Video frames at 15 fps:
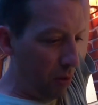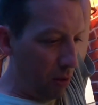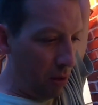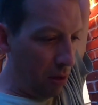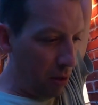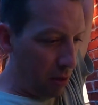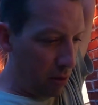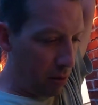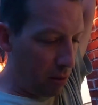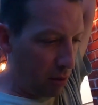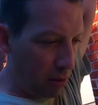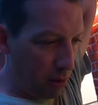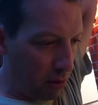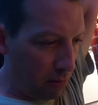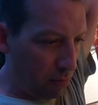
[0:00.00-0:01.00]

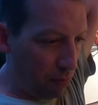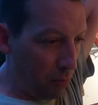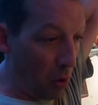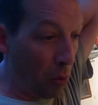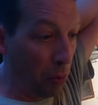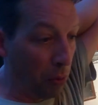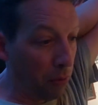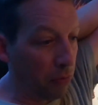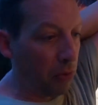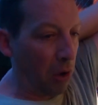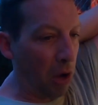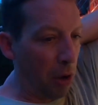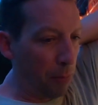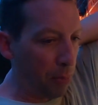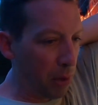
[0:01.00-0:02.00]
The owner of the
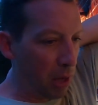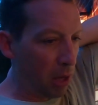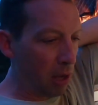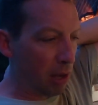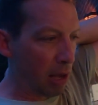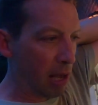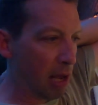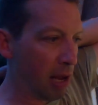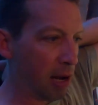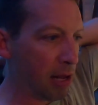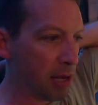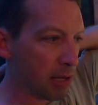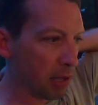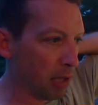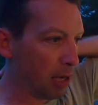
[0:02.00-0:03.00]
company and
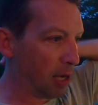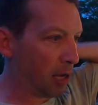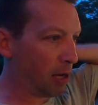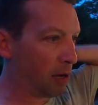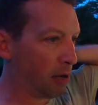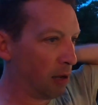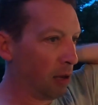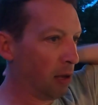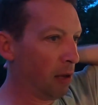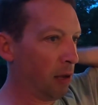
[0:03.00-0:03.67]
his lead